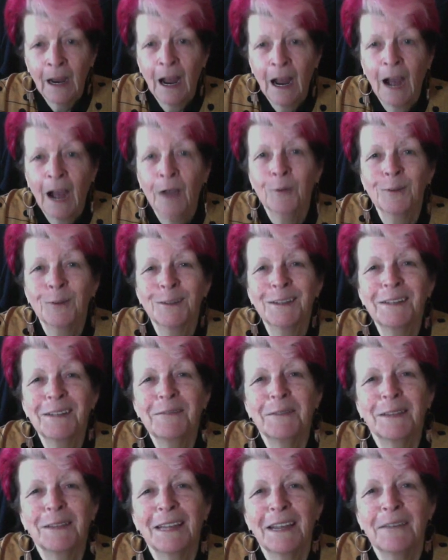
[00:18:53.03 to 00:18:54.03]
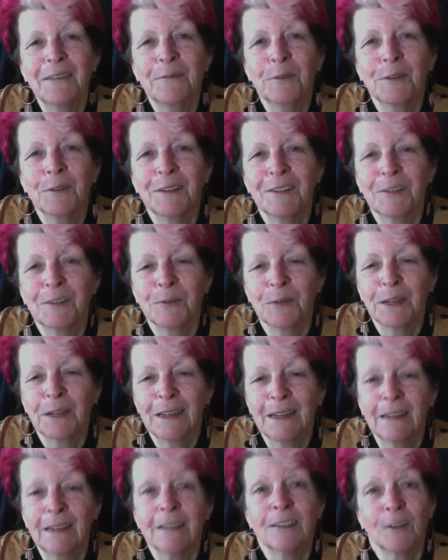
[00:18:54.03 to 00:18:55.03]
I will leave it there for this
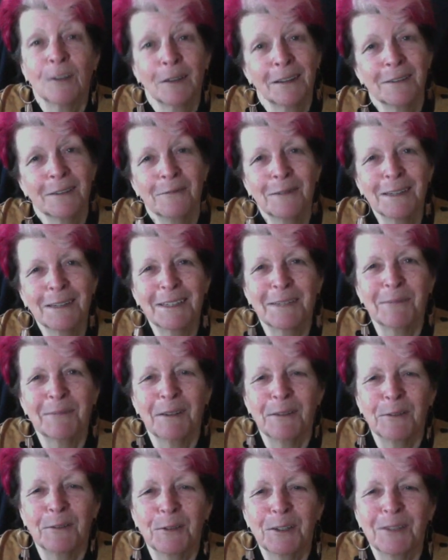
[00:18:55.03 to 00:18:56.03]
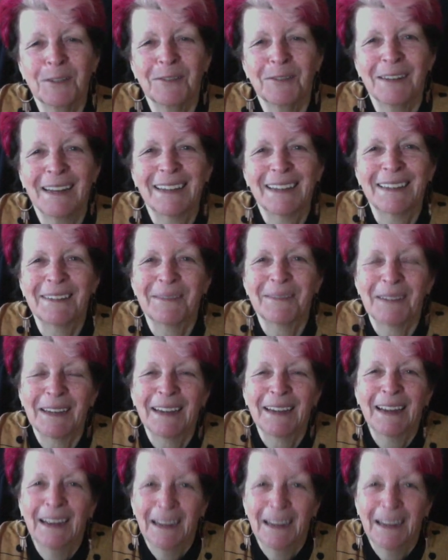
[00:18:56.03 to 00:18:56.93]
week so I can rest my voice for next week.